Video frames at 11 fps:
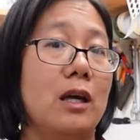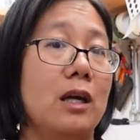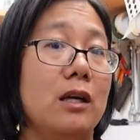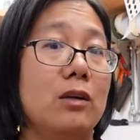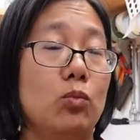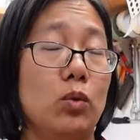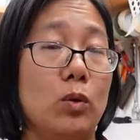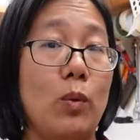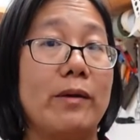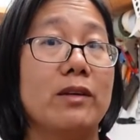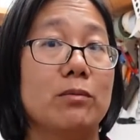were
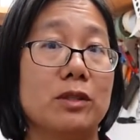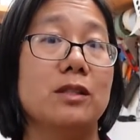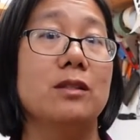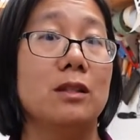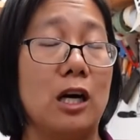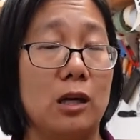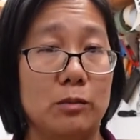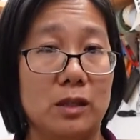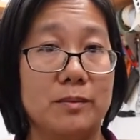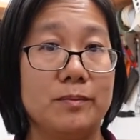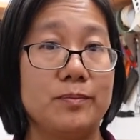wearing Bristol armor.